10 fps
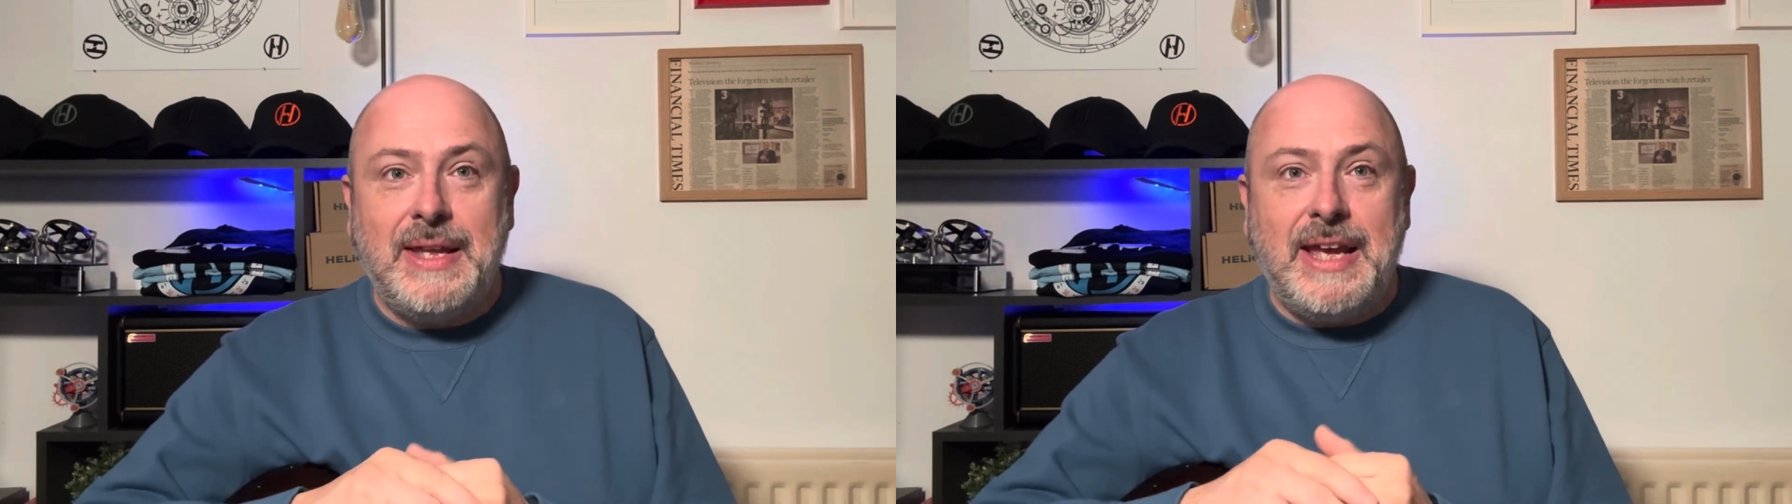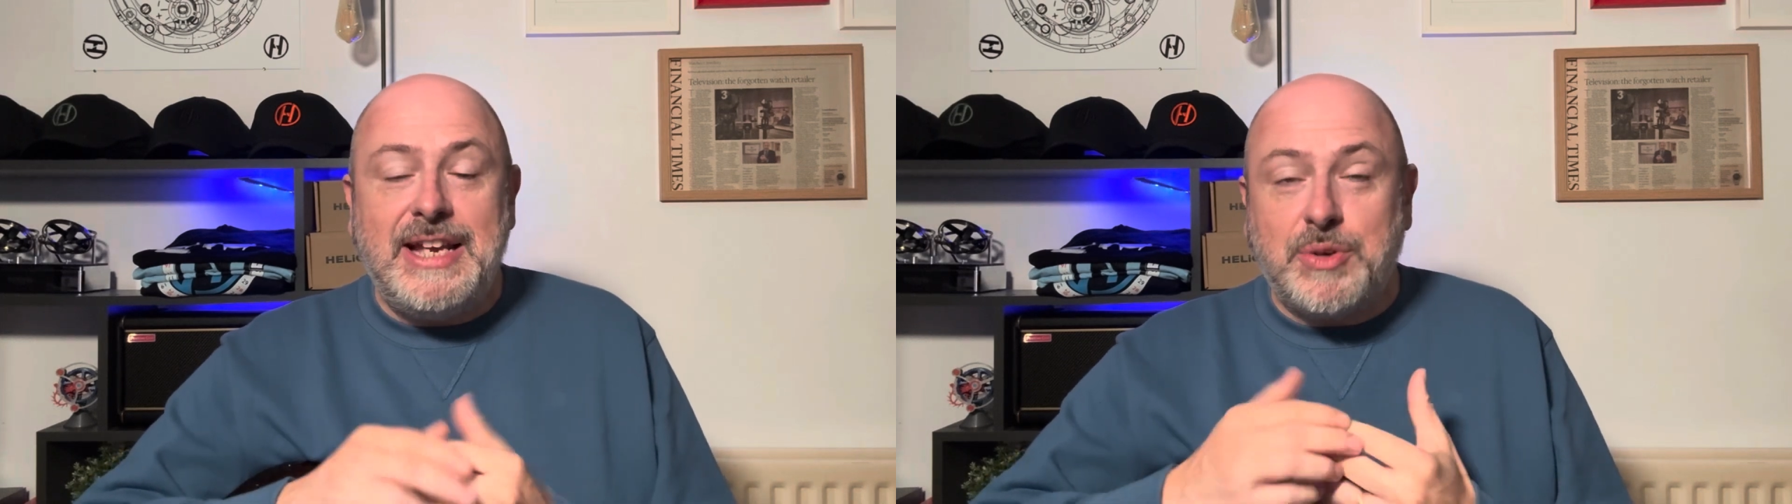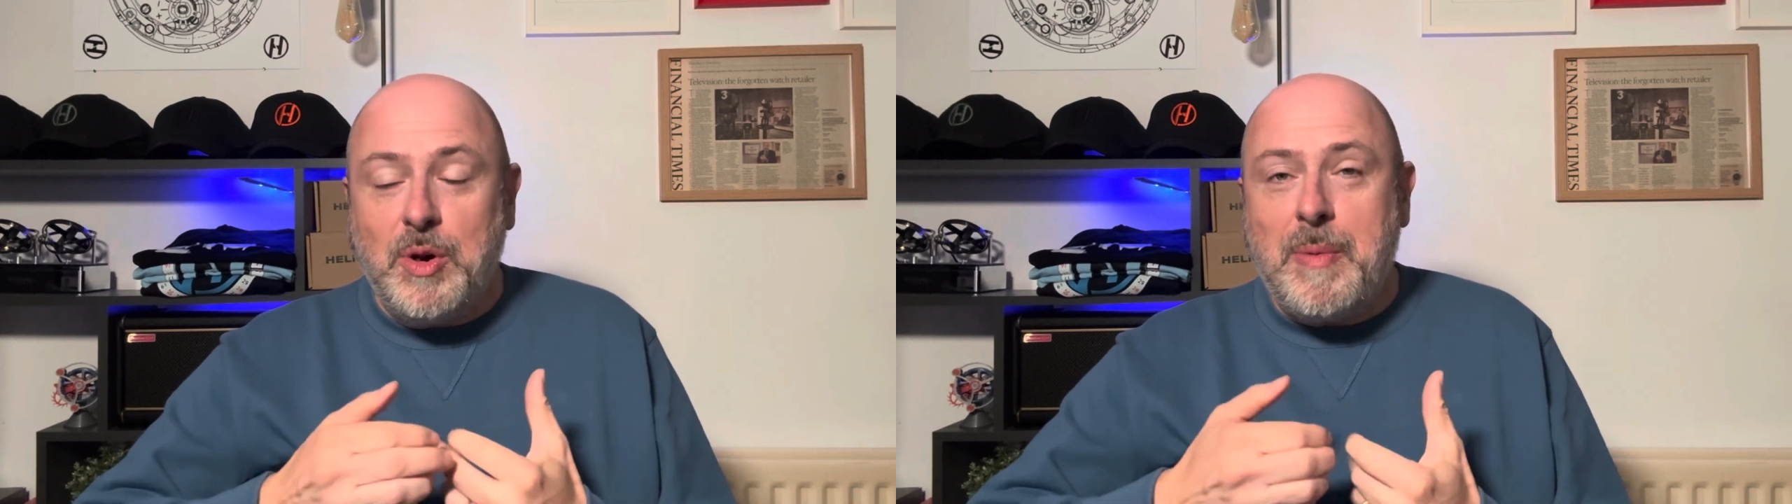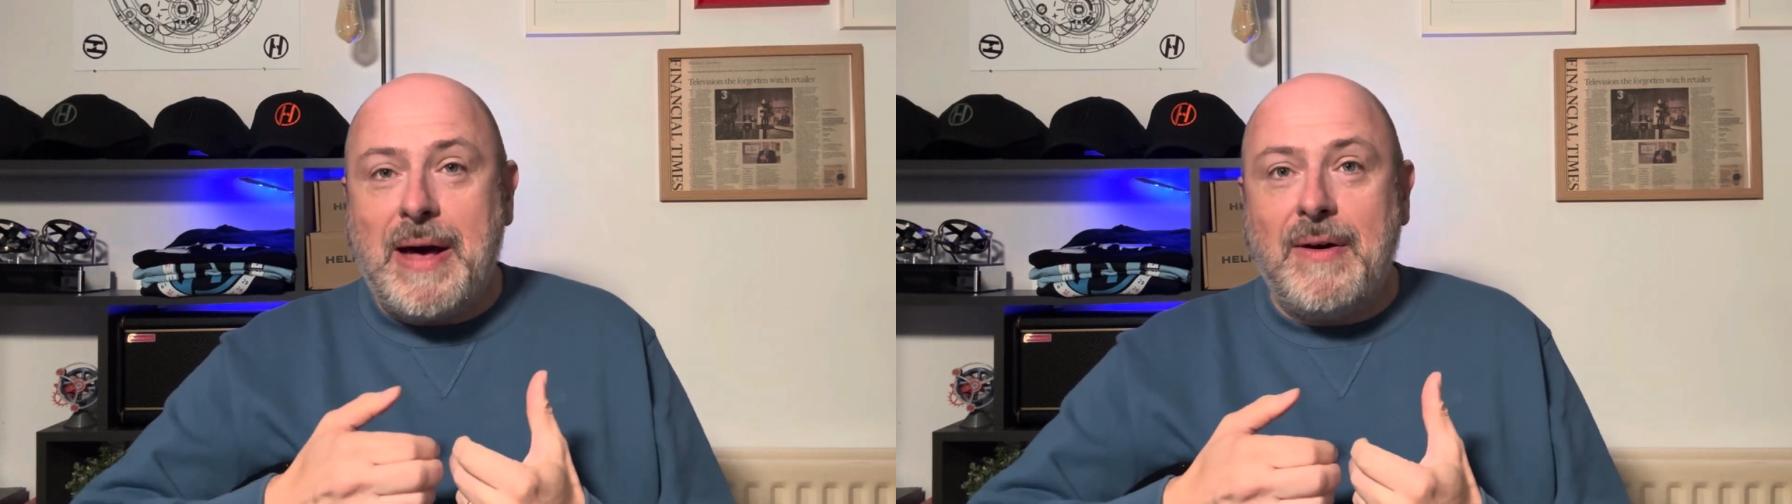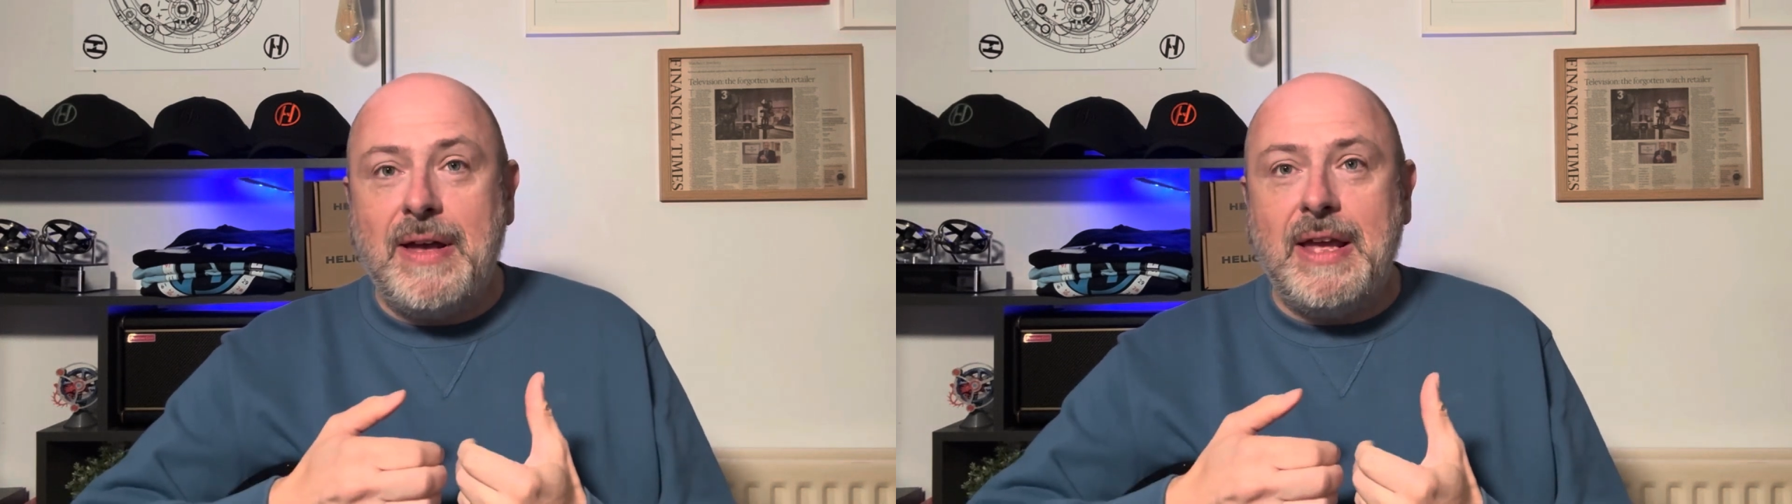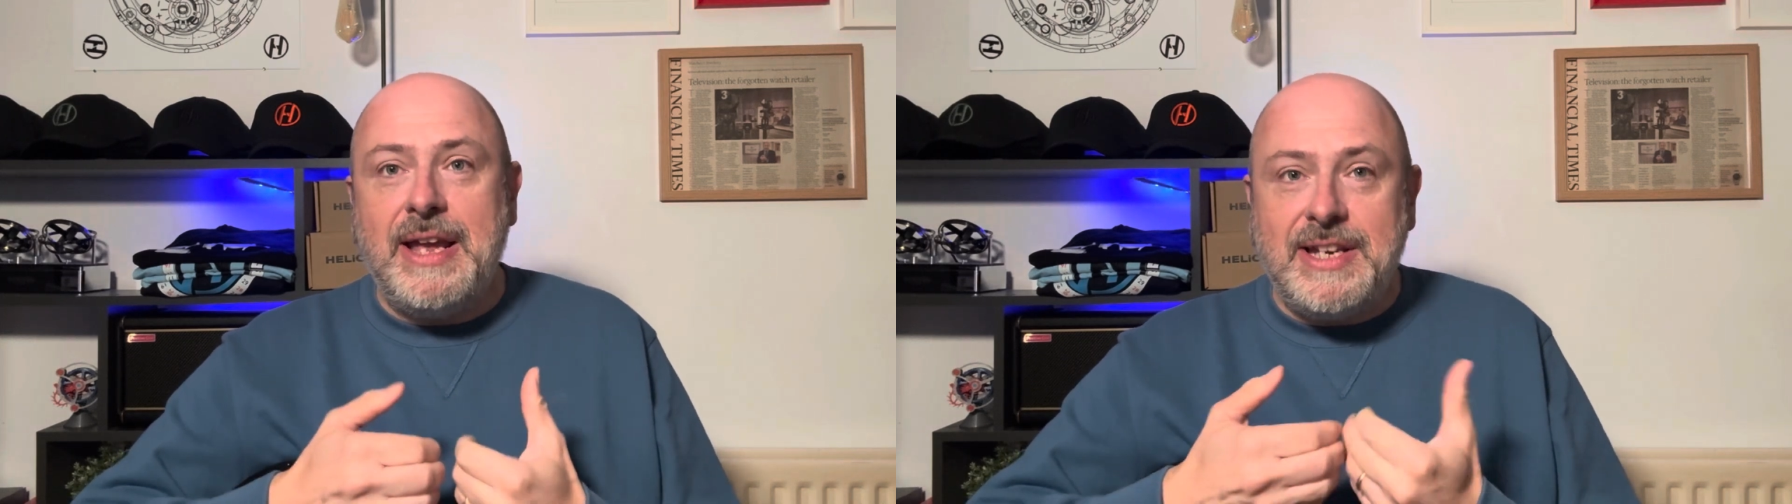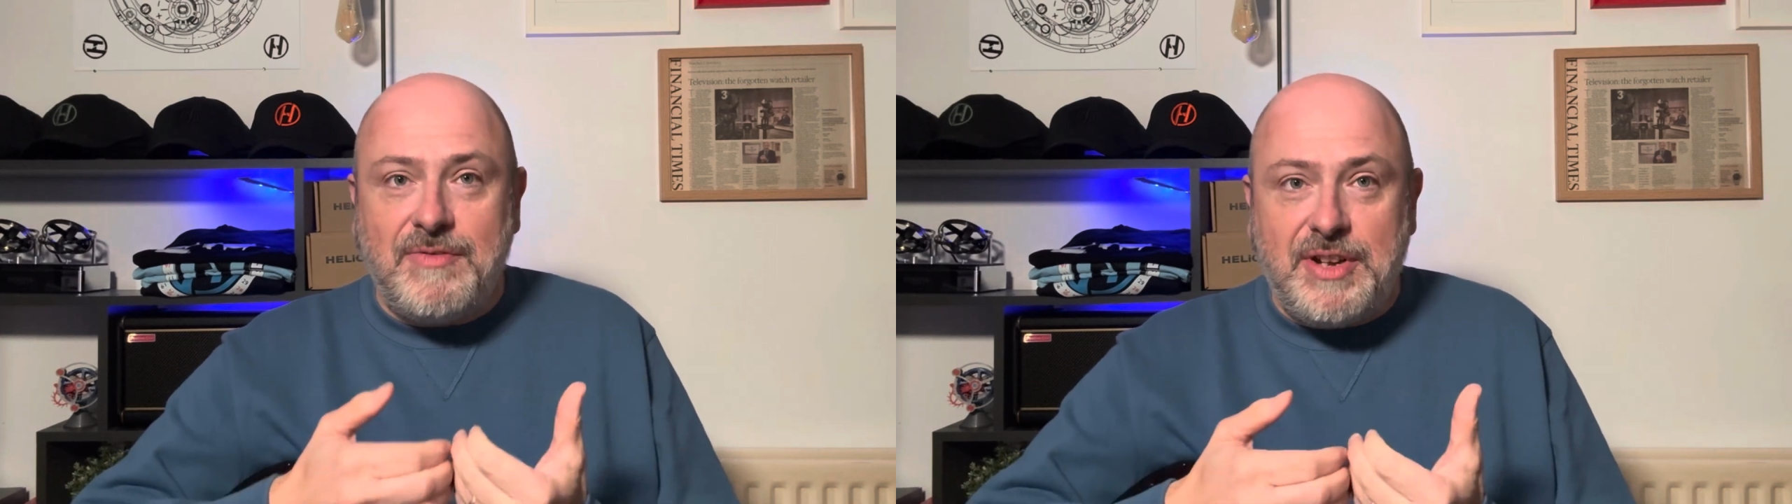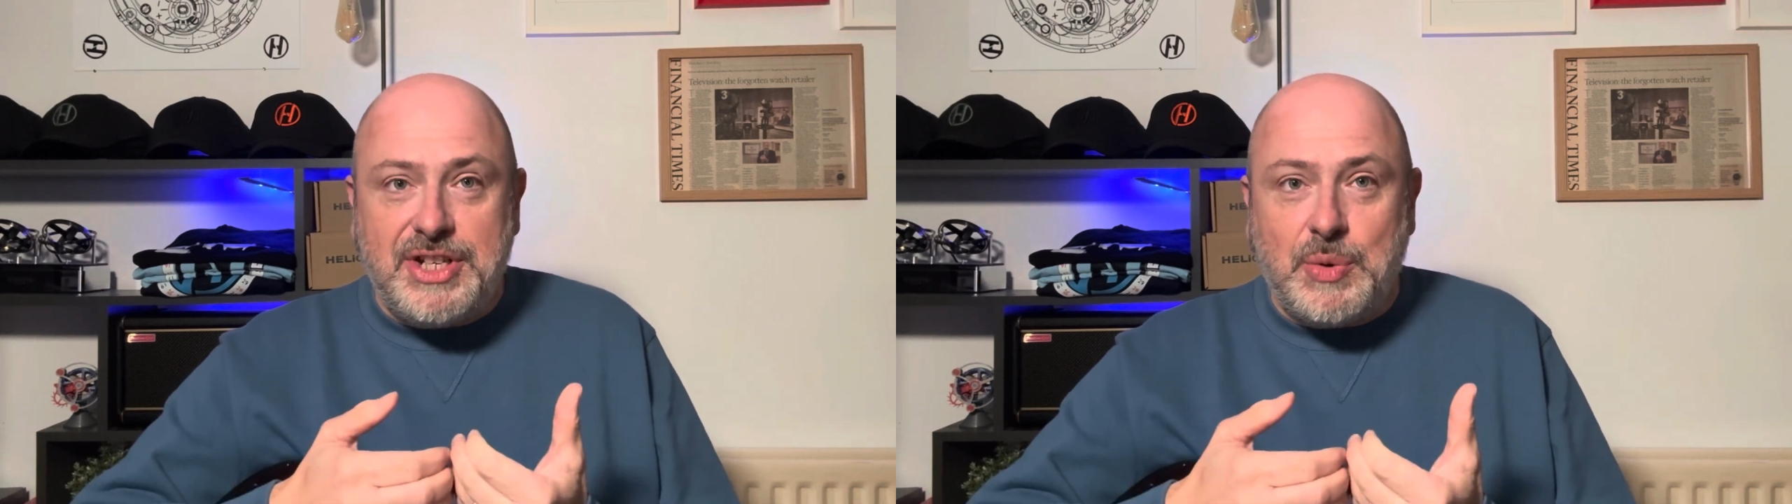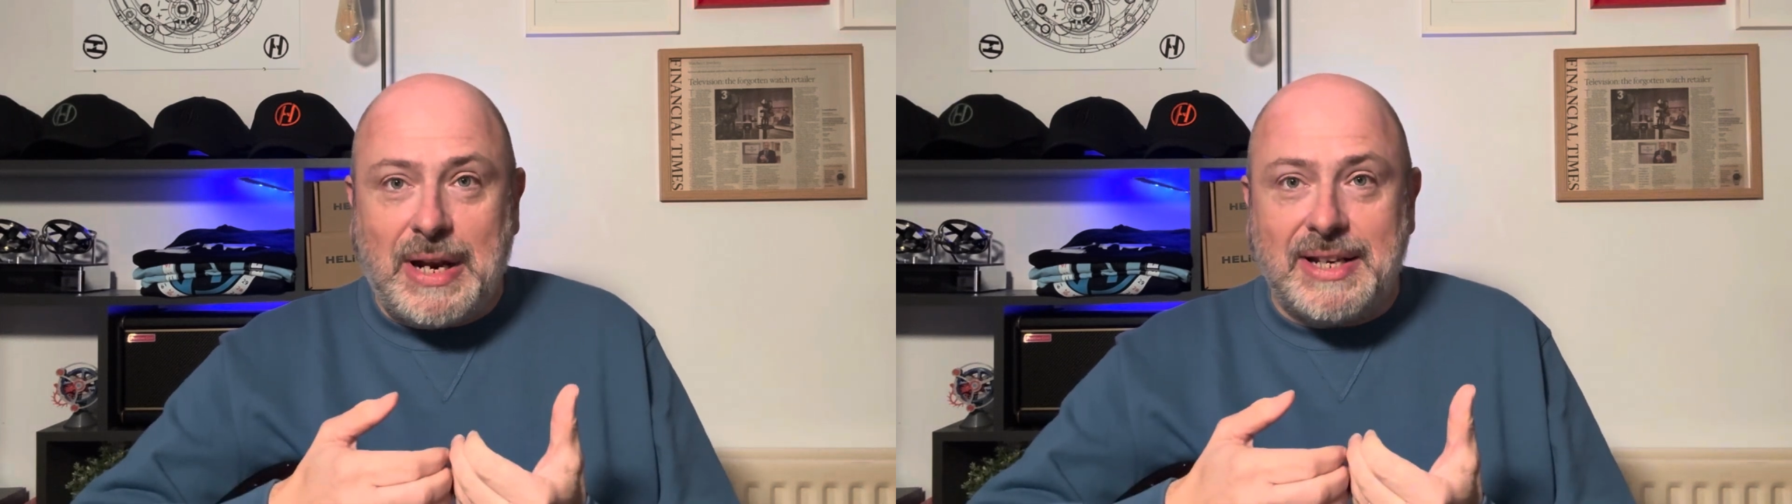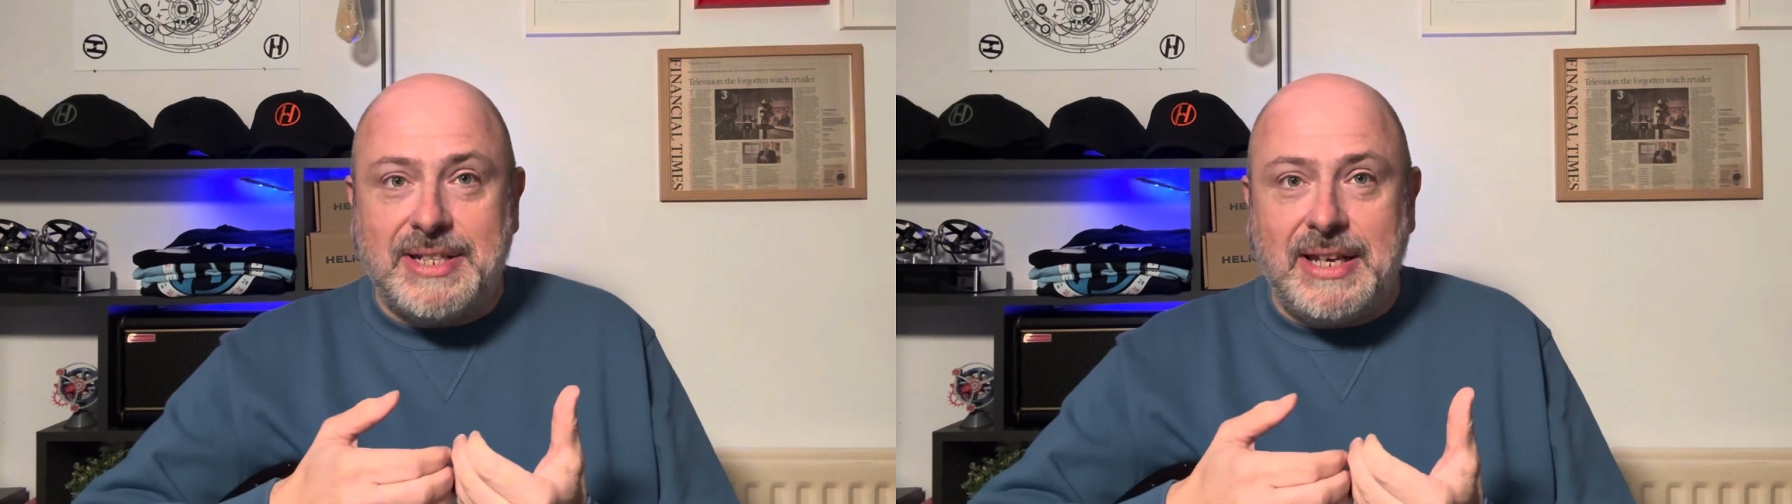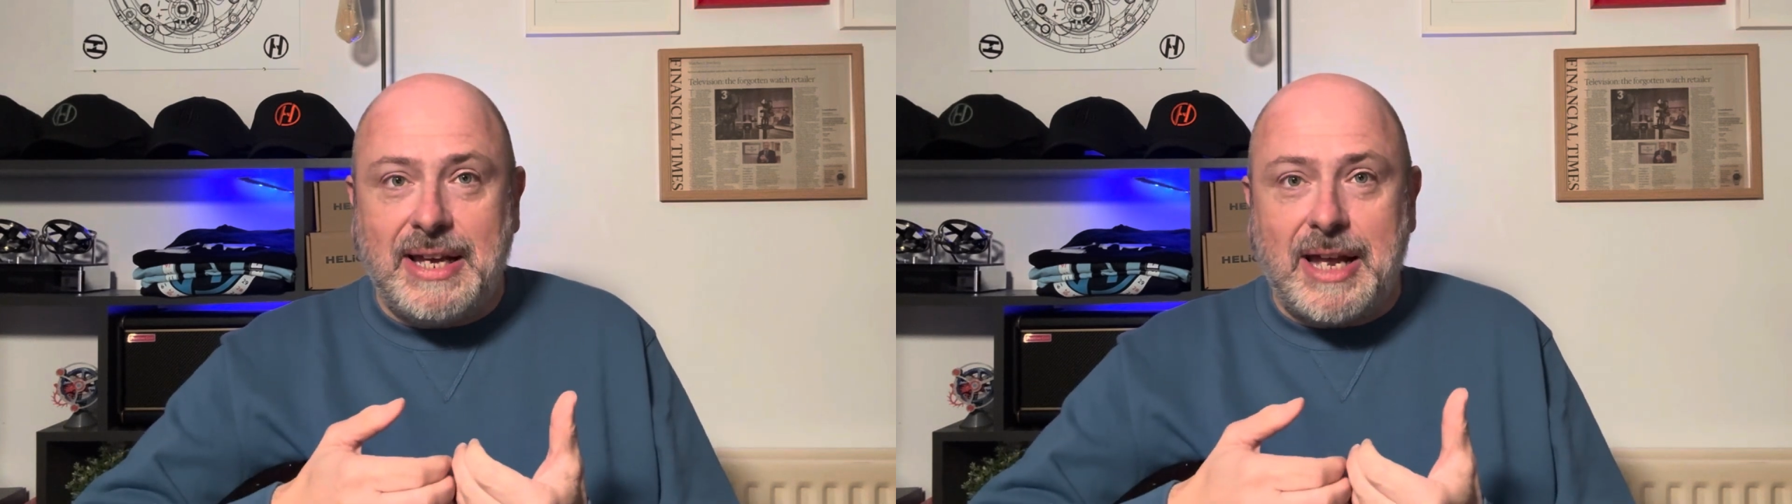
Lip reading: It's all about individuality